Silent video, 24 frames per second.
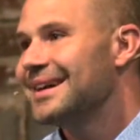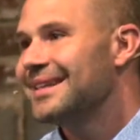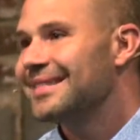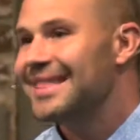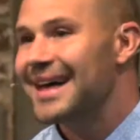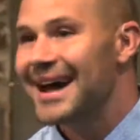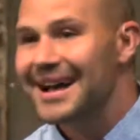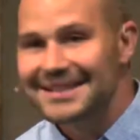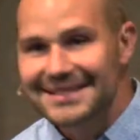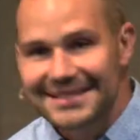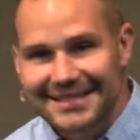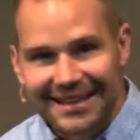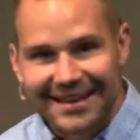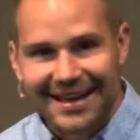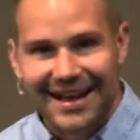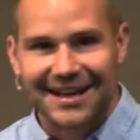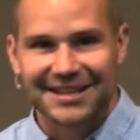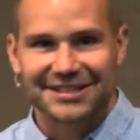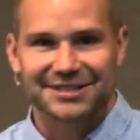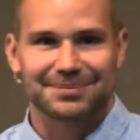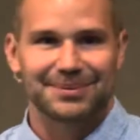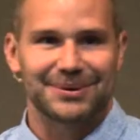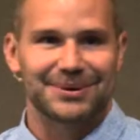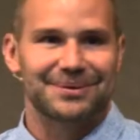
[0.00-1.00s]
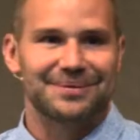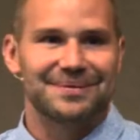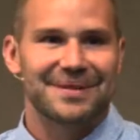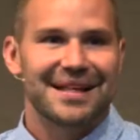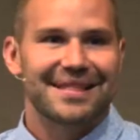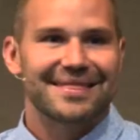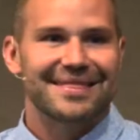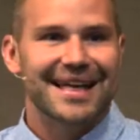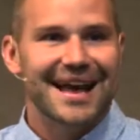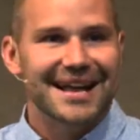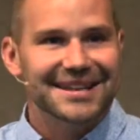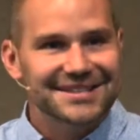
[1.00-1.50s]
That's the gospel.
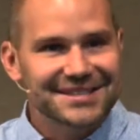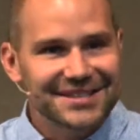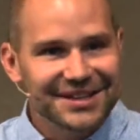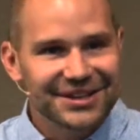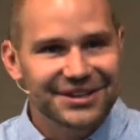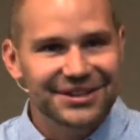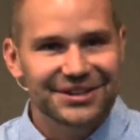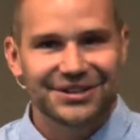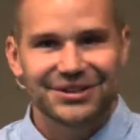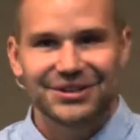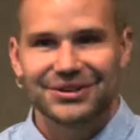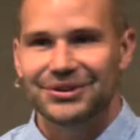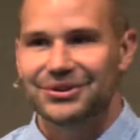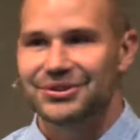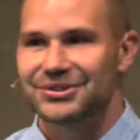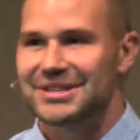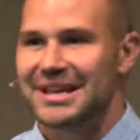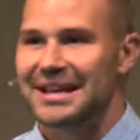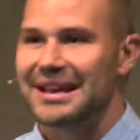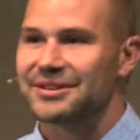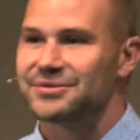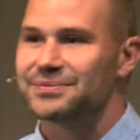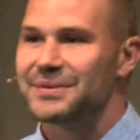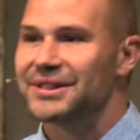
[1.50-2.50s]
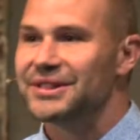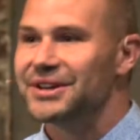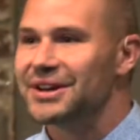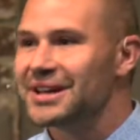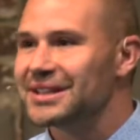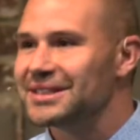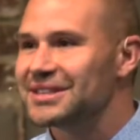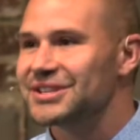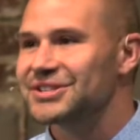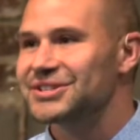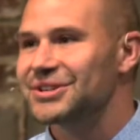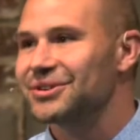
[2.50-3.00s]
That's the good news. And as we look
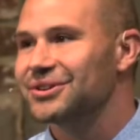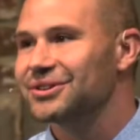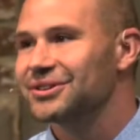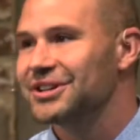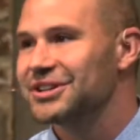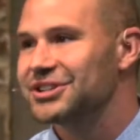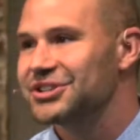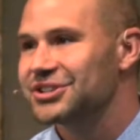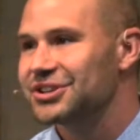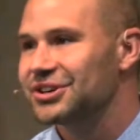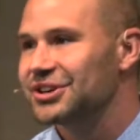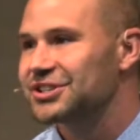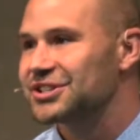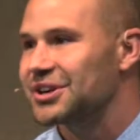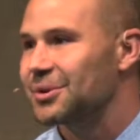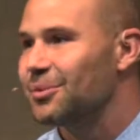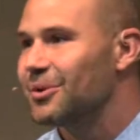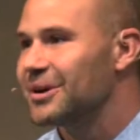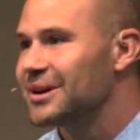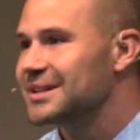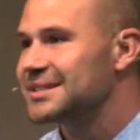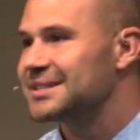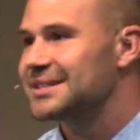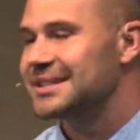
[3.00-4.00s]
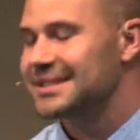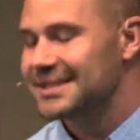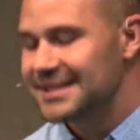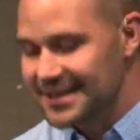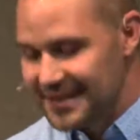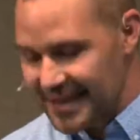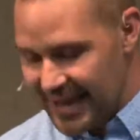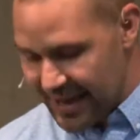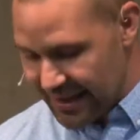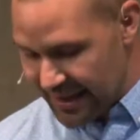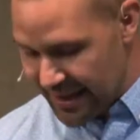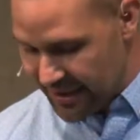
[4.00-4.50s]
at this early church, I want us to see
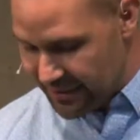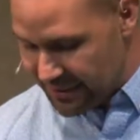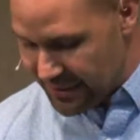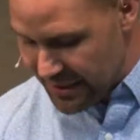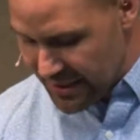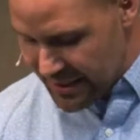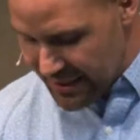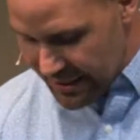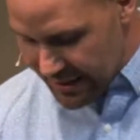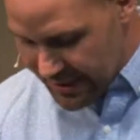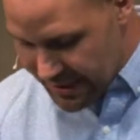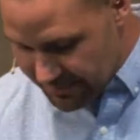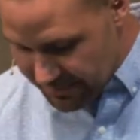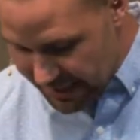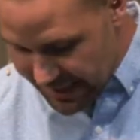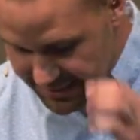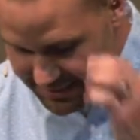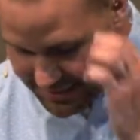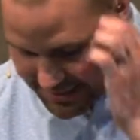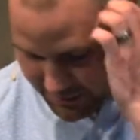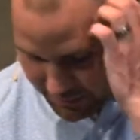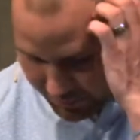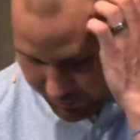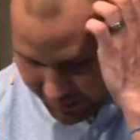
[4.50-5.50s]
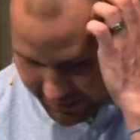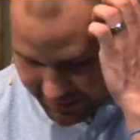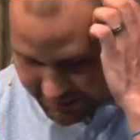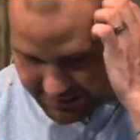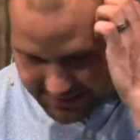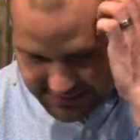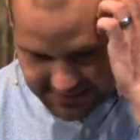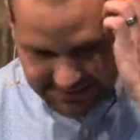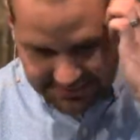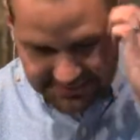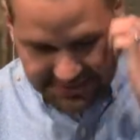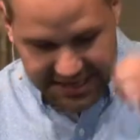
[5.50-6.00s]
that. Now, I think one of
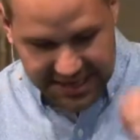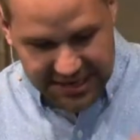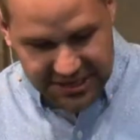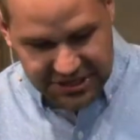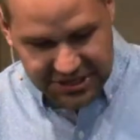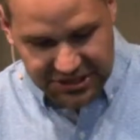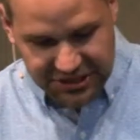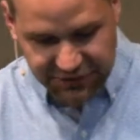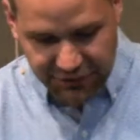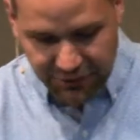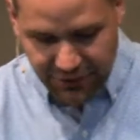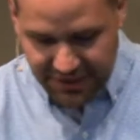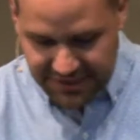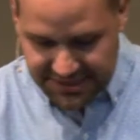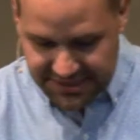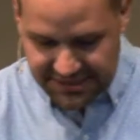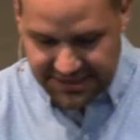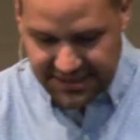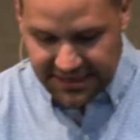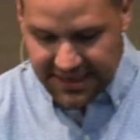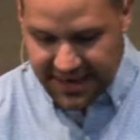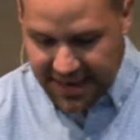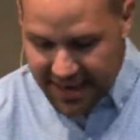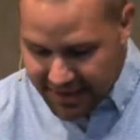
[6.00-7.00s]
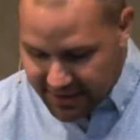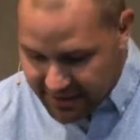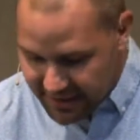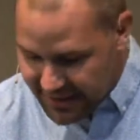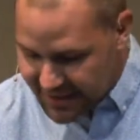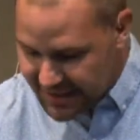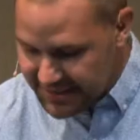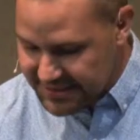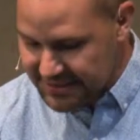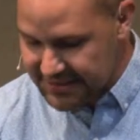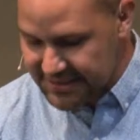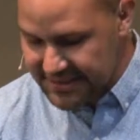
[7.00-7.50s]
the temptations for us is to nod our
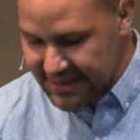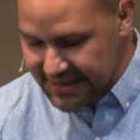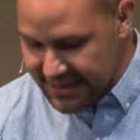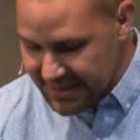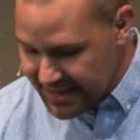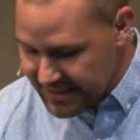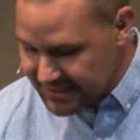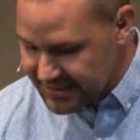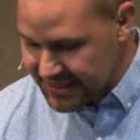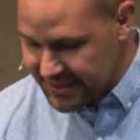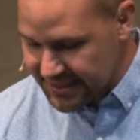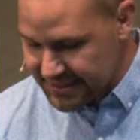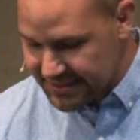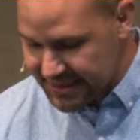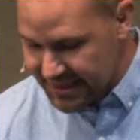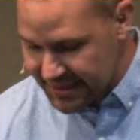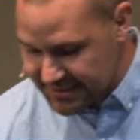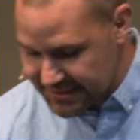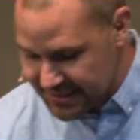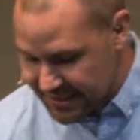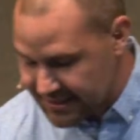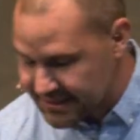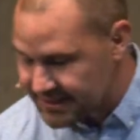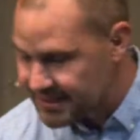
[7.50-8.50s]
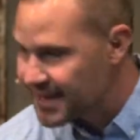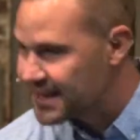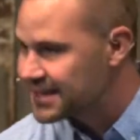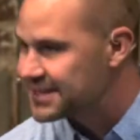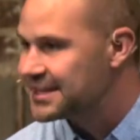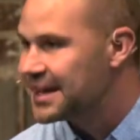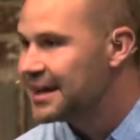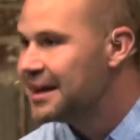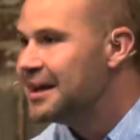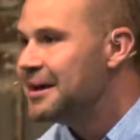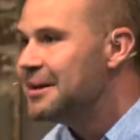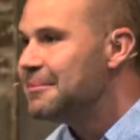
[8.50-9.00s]
heads and say, yes, yes, yes, yes,
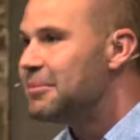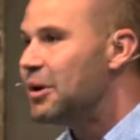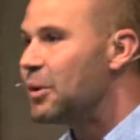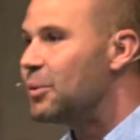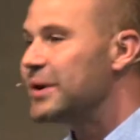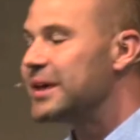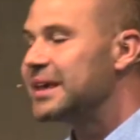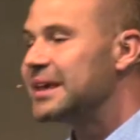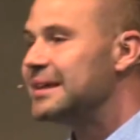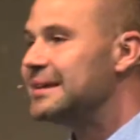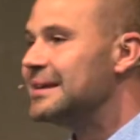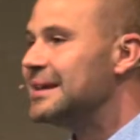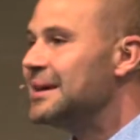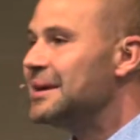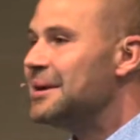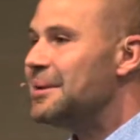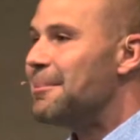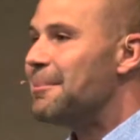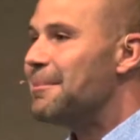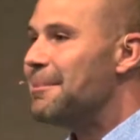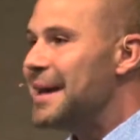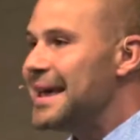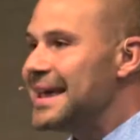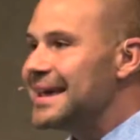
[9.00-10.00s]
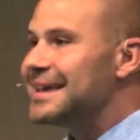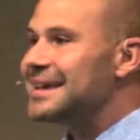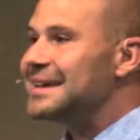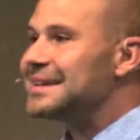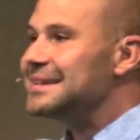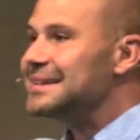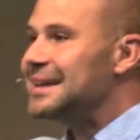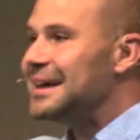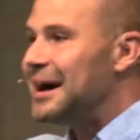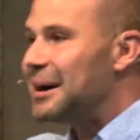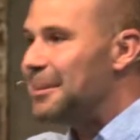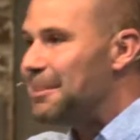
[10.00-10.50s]
yes. But we can make it
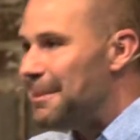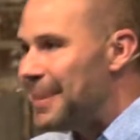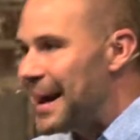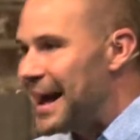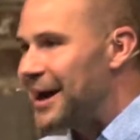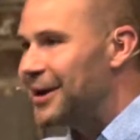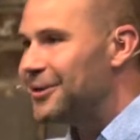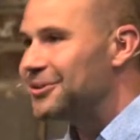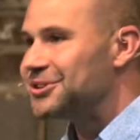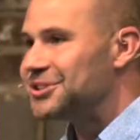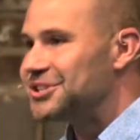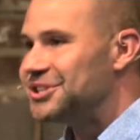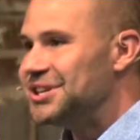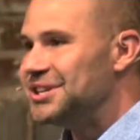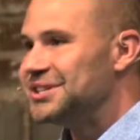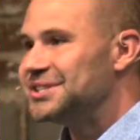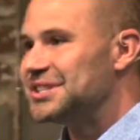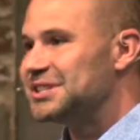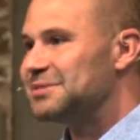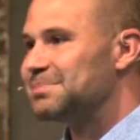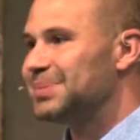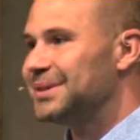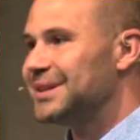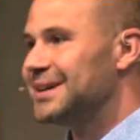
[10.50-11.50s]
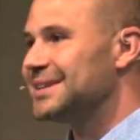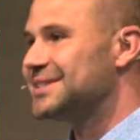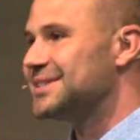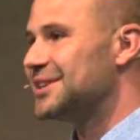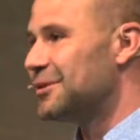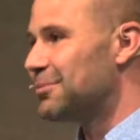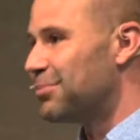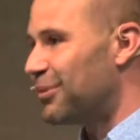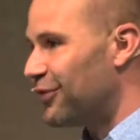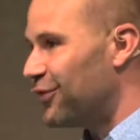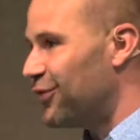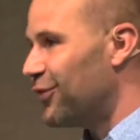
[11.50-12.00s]
about Jesus plus
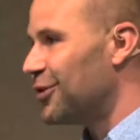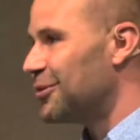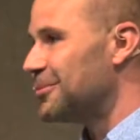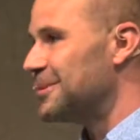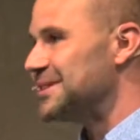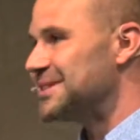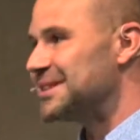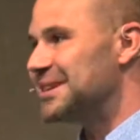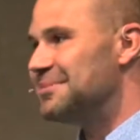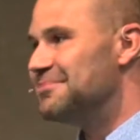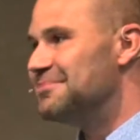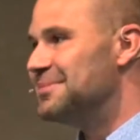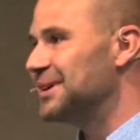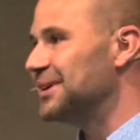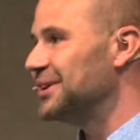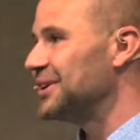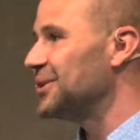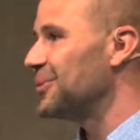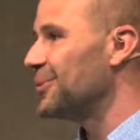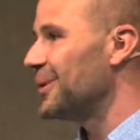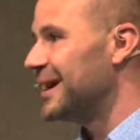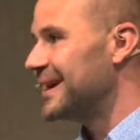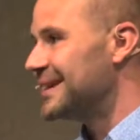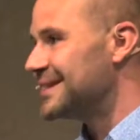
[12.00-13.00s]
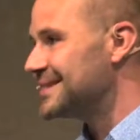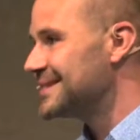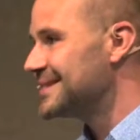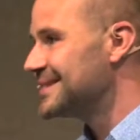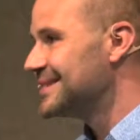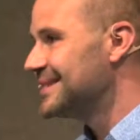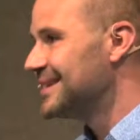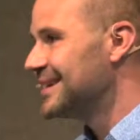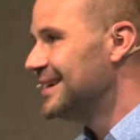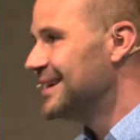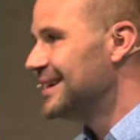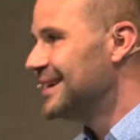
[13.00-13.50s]
our performance in a million ways.
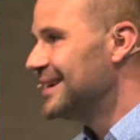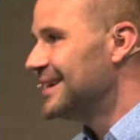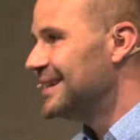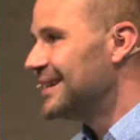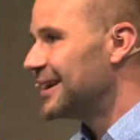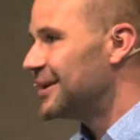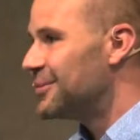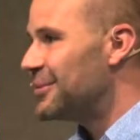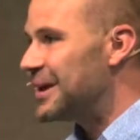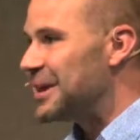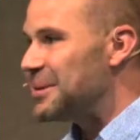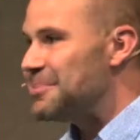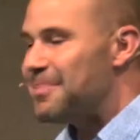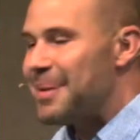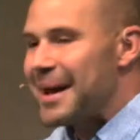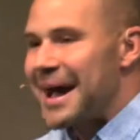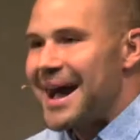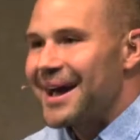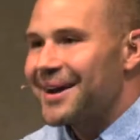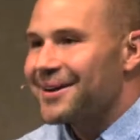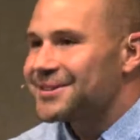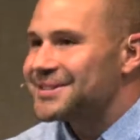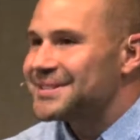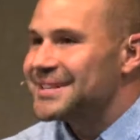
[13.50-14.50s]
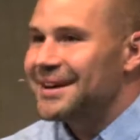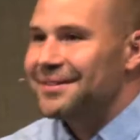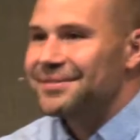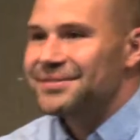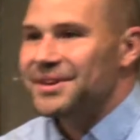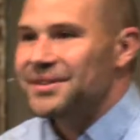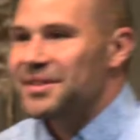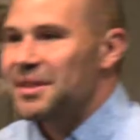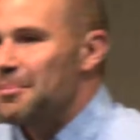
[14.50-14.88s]
Like we can pat ourselves on